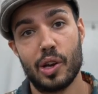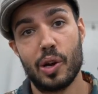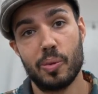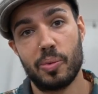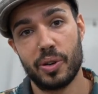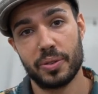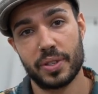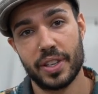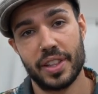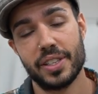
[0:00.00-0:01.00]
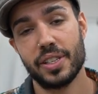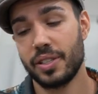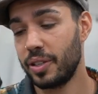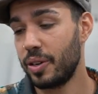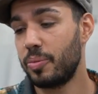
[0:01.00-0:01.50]
GoPros. This
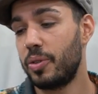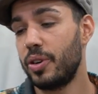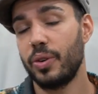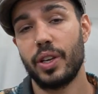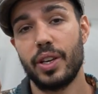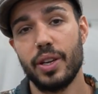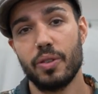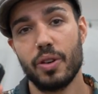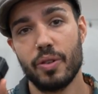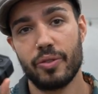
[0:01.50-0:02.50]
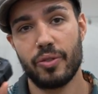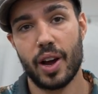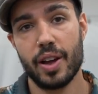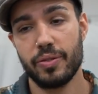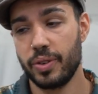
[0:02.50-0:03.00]
is the GoPro Hero
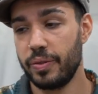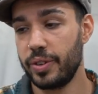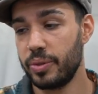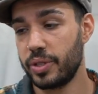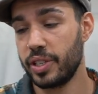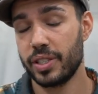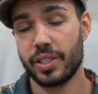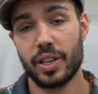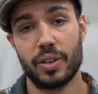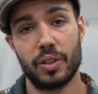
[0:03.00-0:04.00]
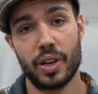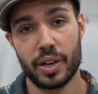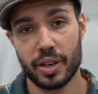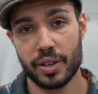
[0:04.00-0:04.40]
5. We've used this in a lot of